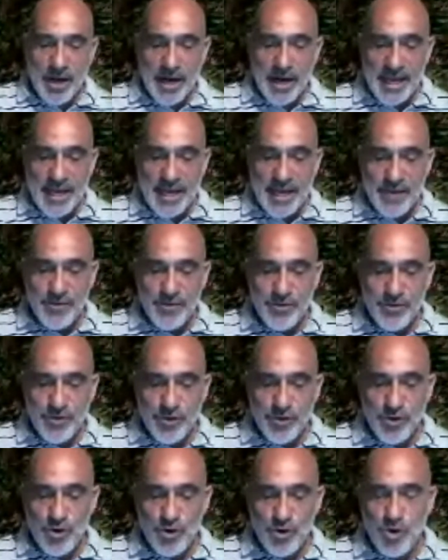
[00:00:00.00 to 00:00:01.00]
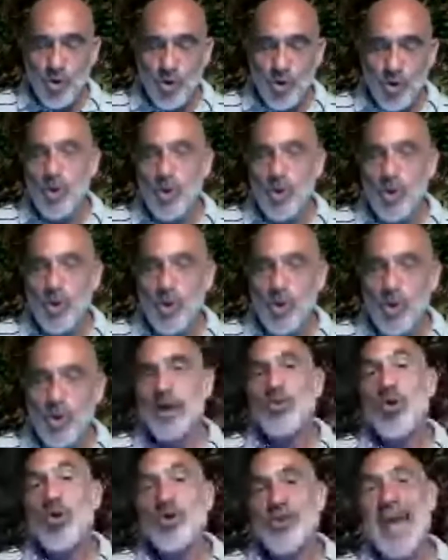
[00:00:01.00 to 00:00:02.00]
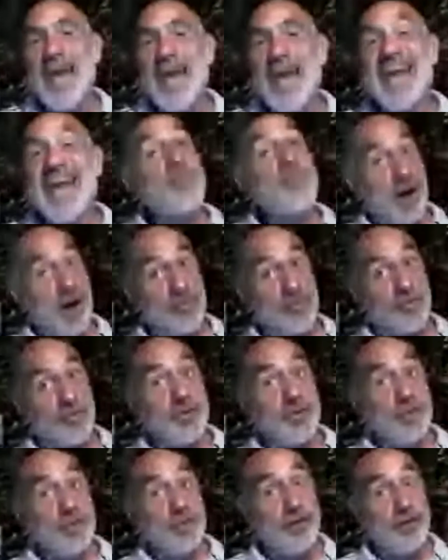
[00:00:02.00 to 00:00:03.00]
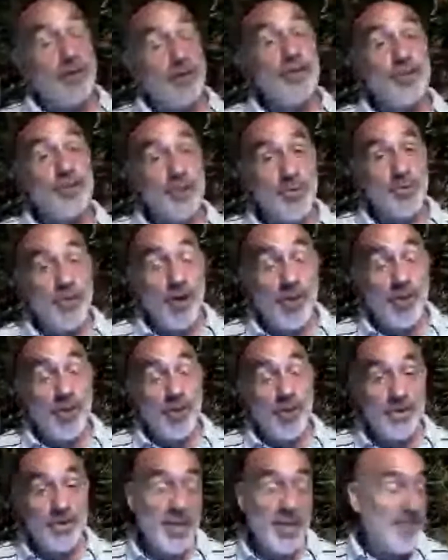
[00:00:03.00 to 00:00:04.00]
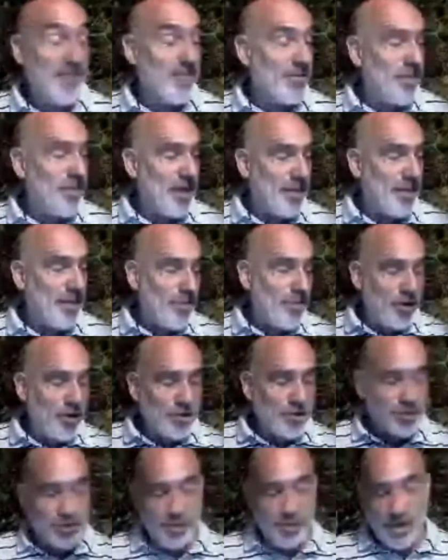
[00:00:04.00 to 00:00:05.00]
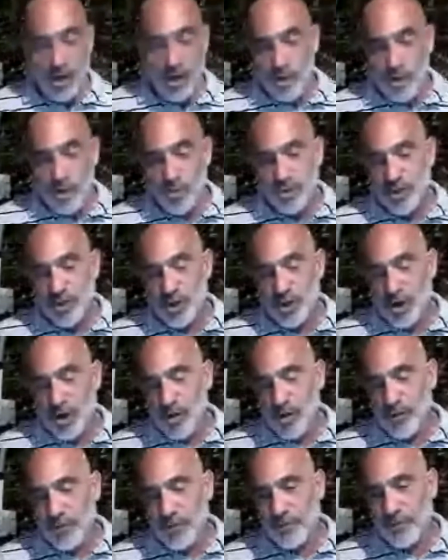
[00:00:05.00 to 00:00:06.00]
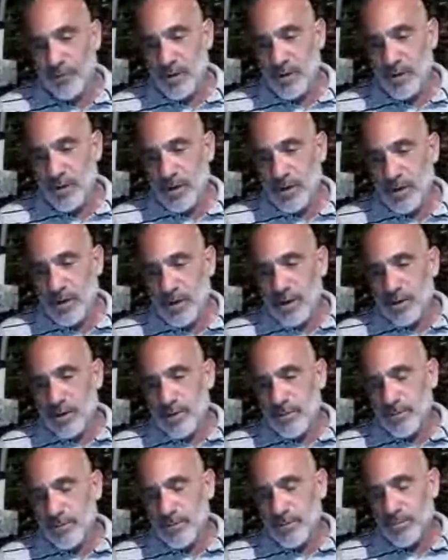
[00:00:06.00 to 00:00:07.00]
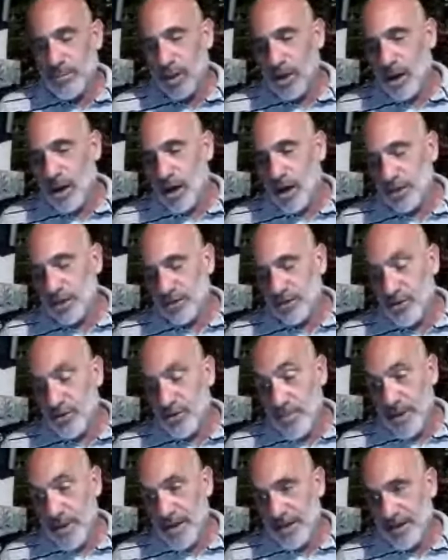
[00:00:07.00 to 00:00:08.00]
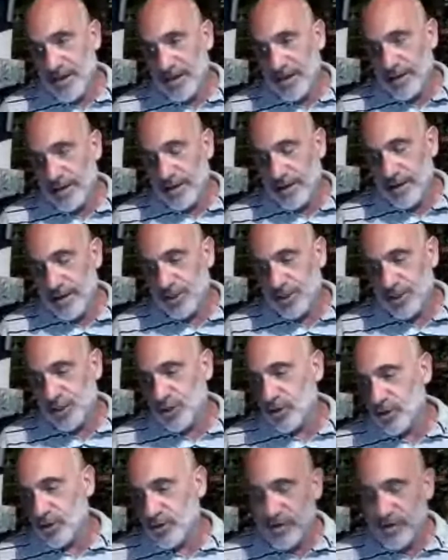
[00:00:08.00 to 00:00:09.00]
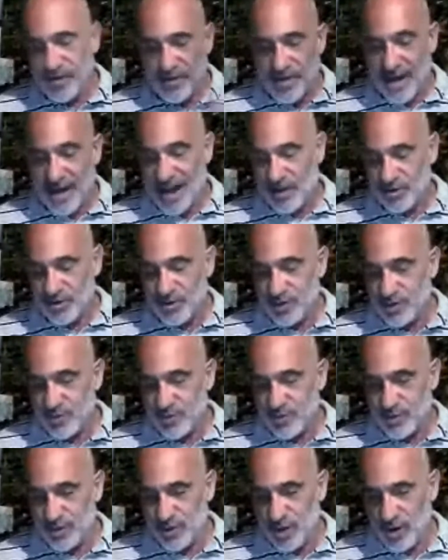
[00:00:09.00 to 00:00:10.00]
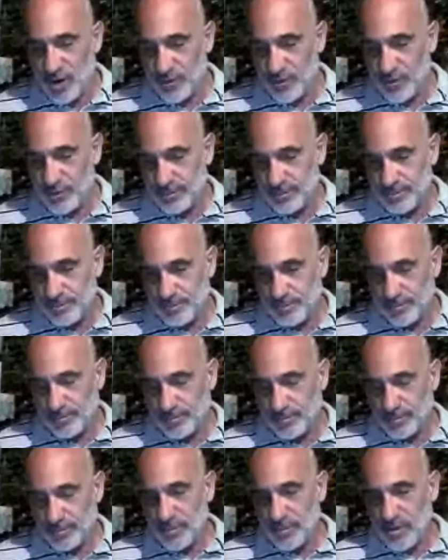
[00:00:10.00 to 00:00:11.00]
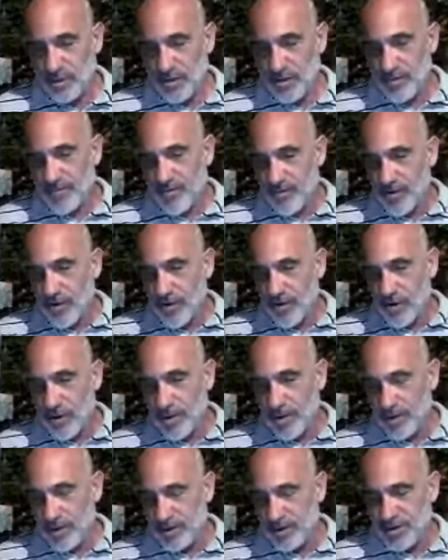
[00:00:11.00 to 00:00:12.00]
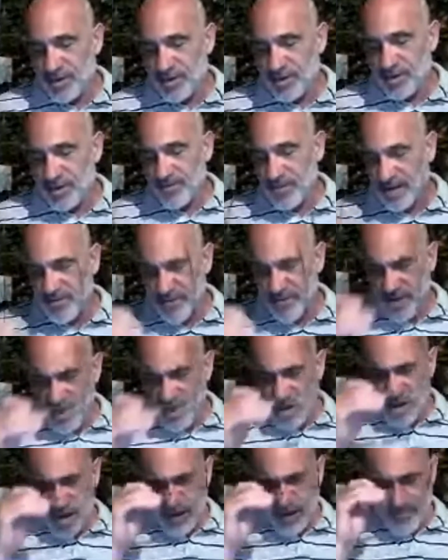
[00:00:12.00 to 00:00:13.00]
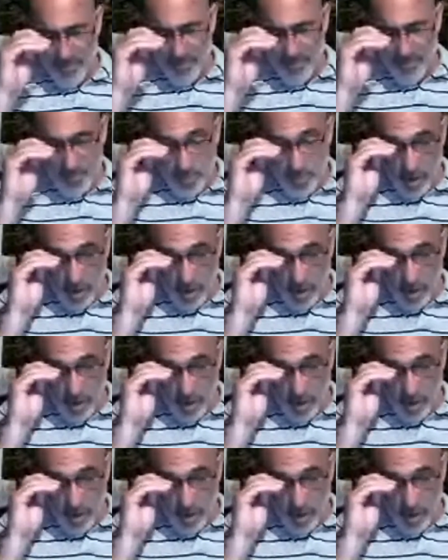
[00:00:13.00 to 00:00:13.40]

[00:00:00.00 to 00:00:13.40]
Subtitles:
into quotation marks SmallBizDavid, then those results belong to me exclusively, thousands of results for all the stuff that I've